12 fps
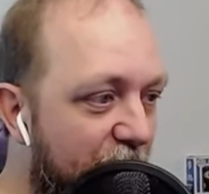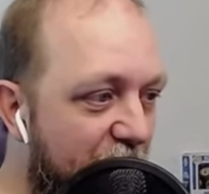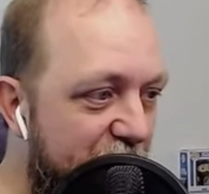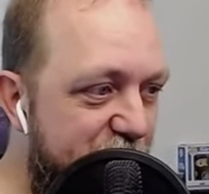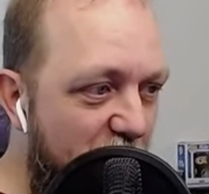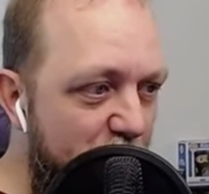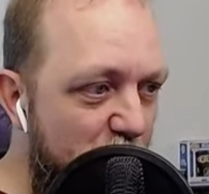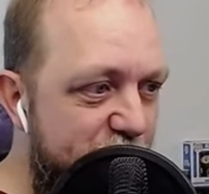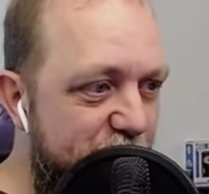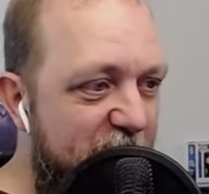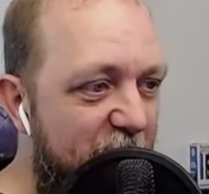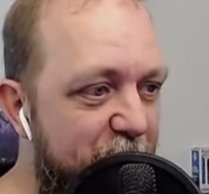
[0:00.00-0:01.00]
Some
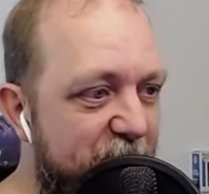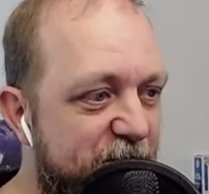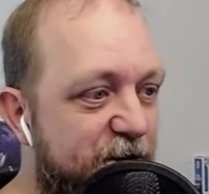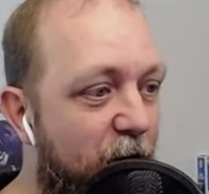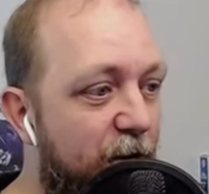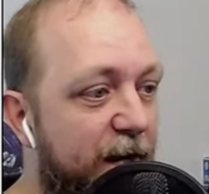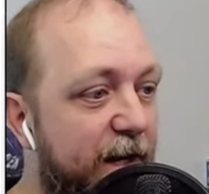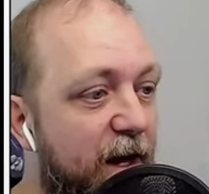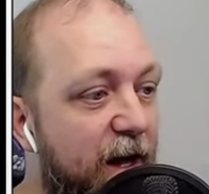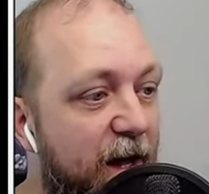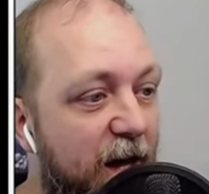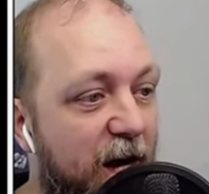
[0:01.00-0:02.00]
users have been starting
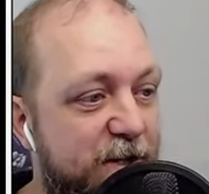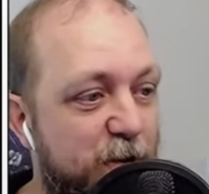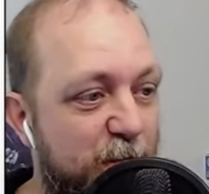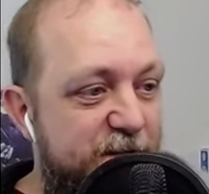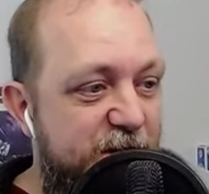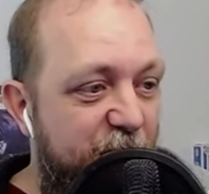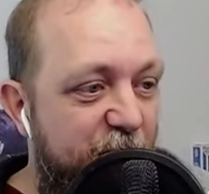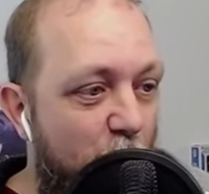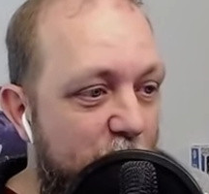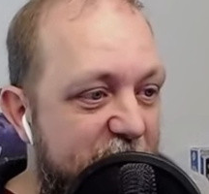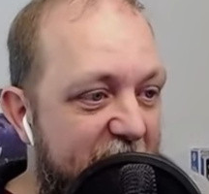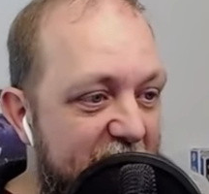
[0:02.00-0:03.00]
uh, to receive more
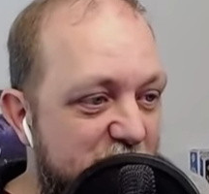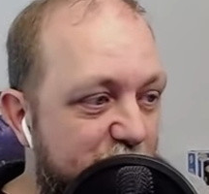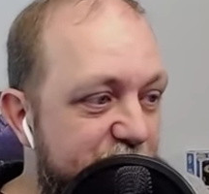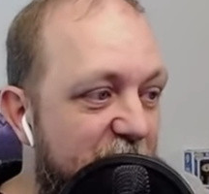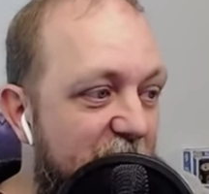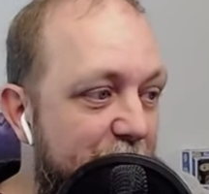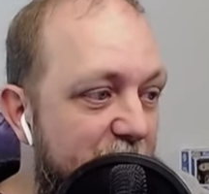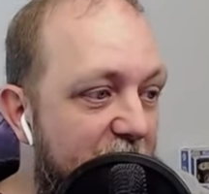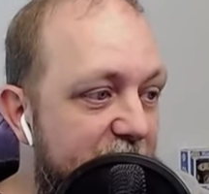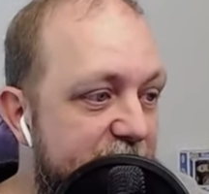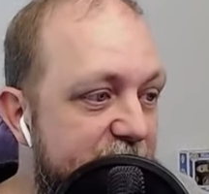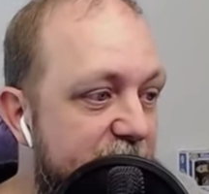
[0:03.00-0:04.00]
tangible
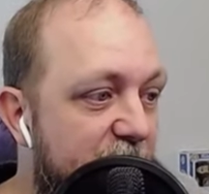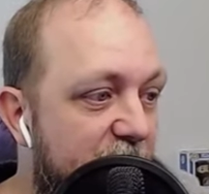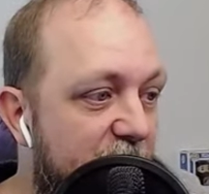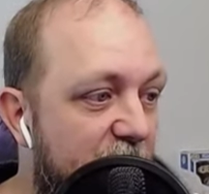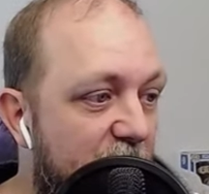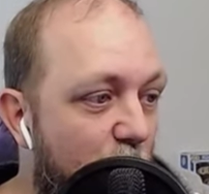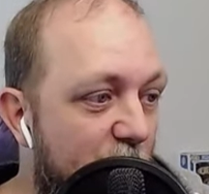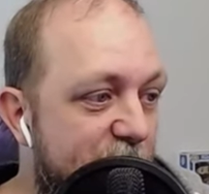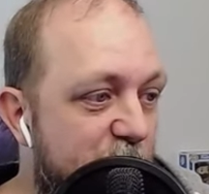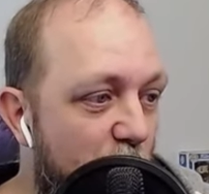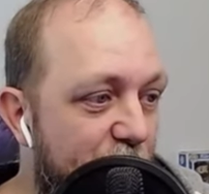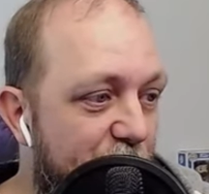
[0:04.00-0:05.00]
timelines. One
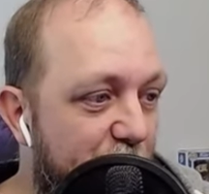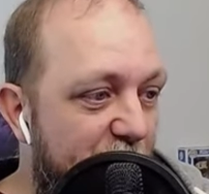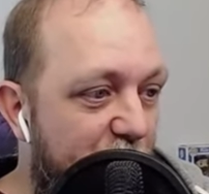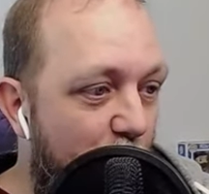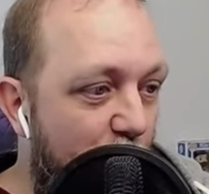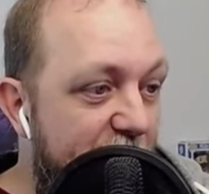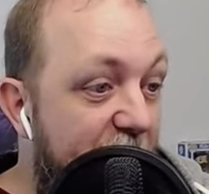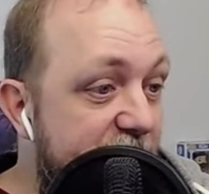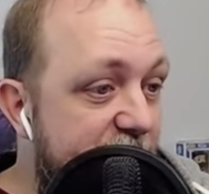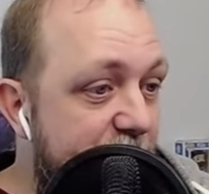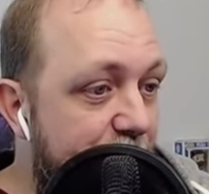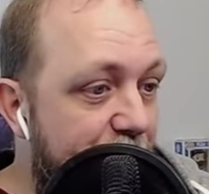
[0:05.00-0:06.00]
told three to four
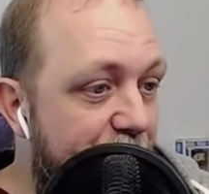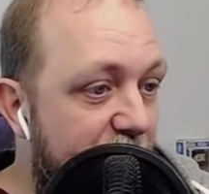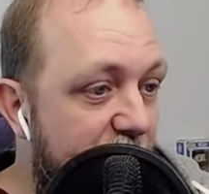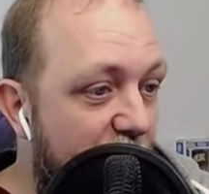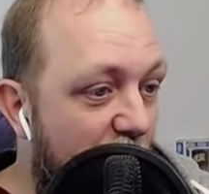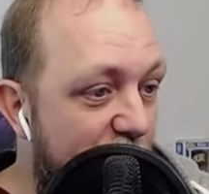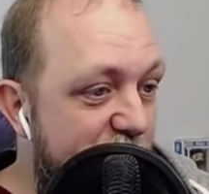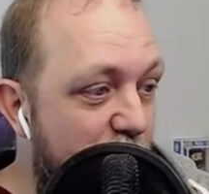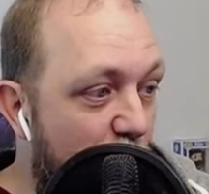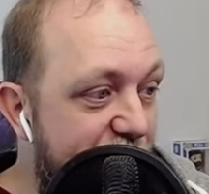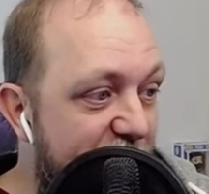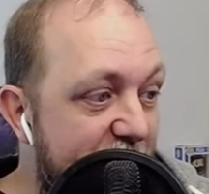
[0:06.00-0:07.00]
days, other one
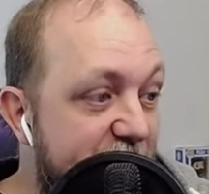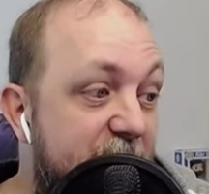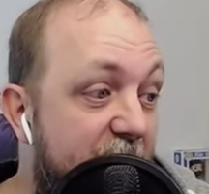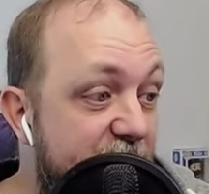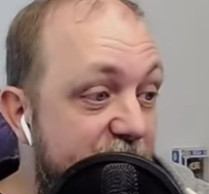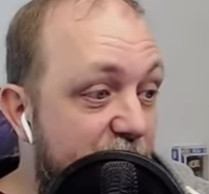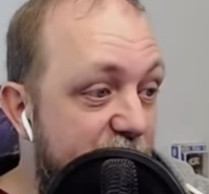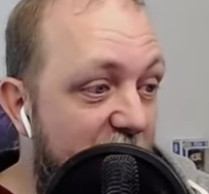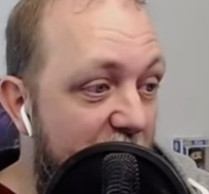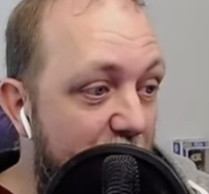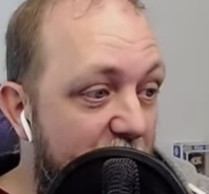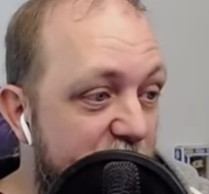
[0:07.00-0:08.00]
told 10 days. Those
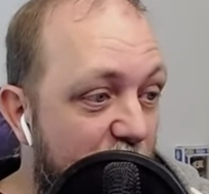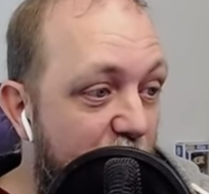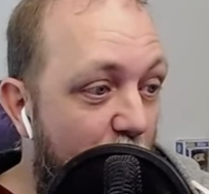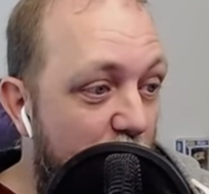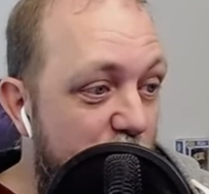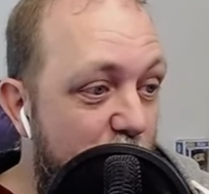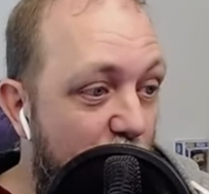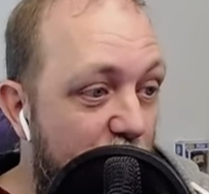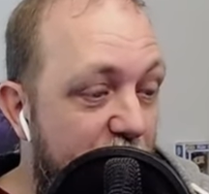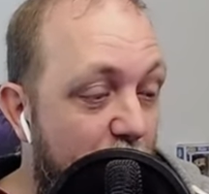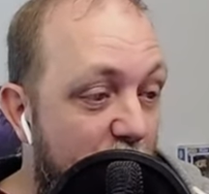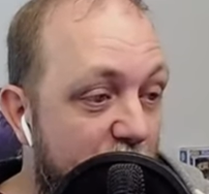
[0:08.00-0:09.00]
timelines are far shorter
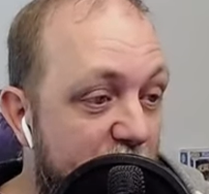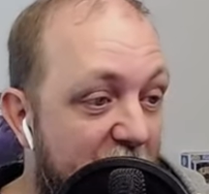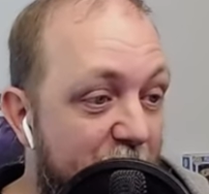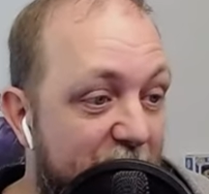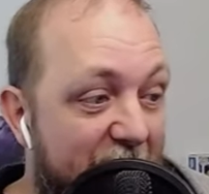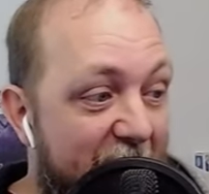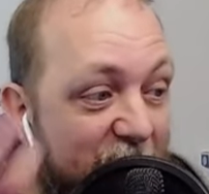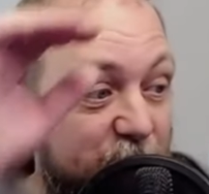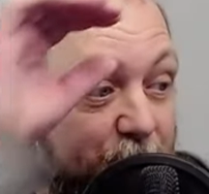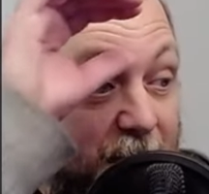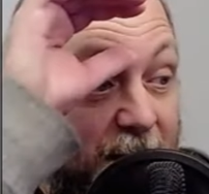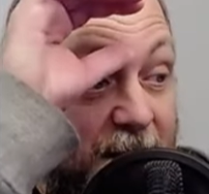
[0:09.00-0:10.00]
than what it would have been actually
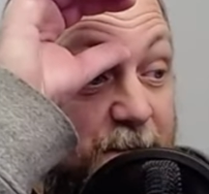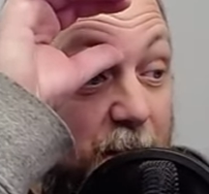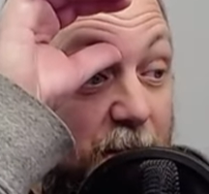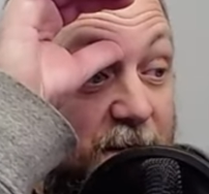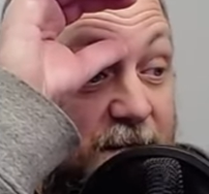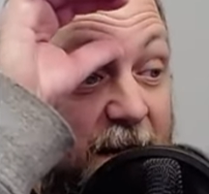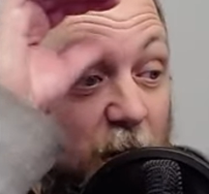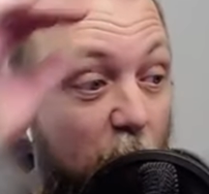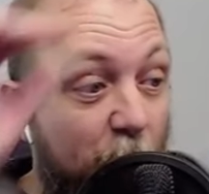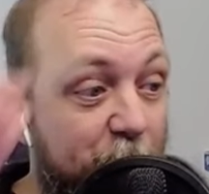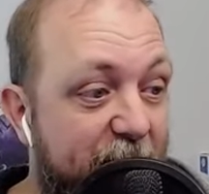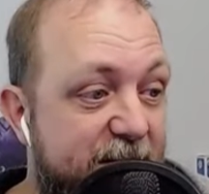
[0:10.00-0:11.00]
been experiencing, and
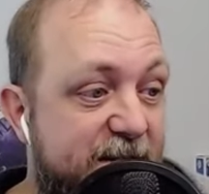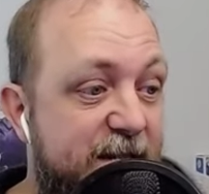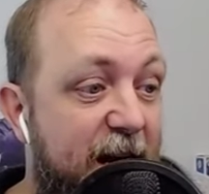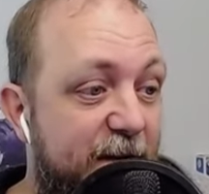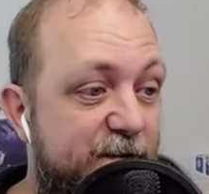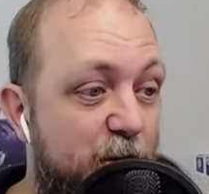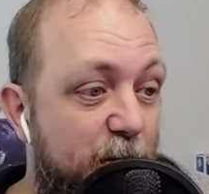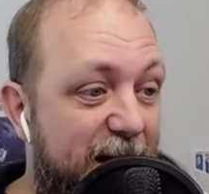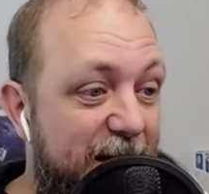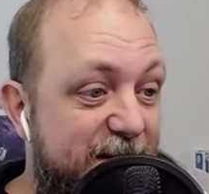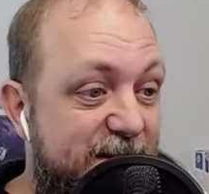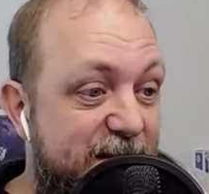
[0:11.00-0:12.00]
hopefully a sign of Sony
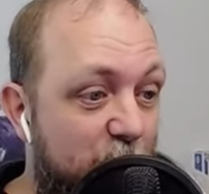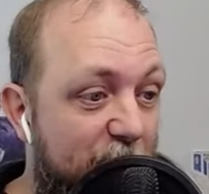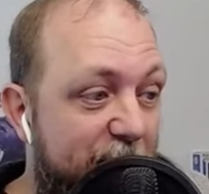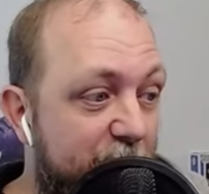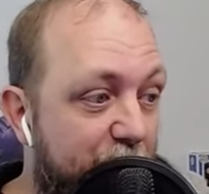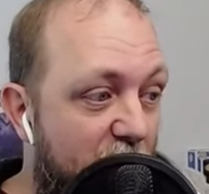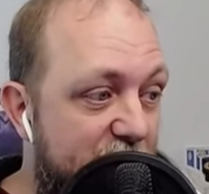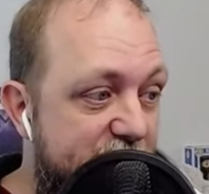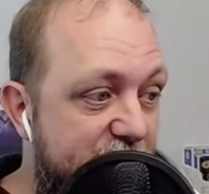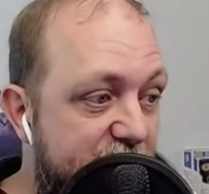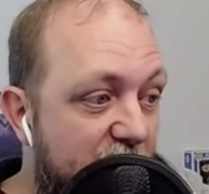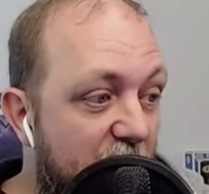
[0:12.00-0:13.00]
accelerating the
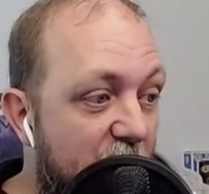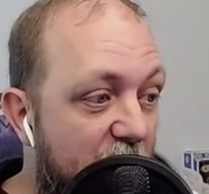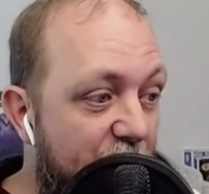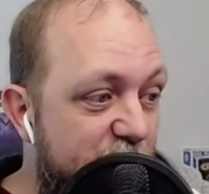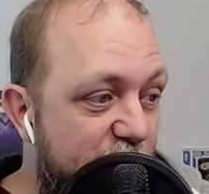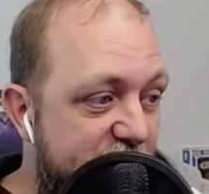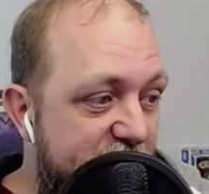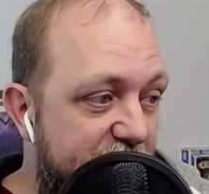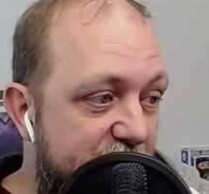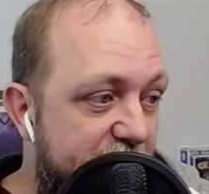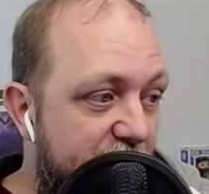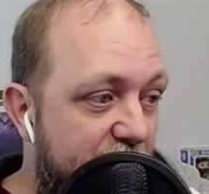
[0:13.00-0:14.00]
process of addressing
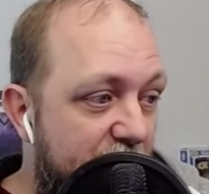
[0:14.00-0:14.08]
this.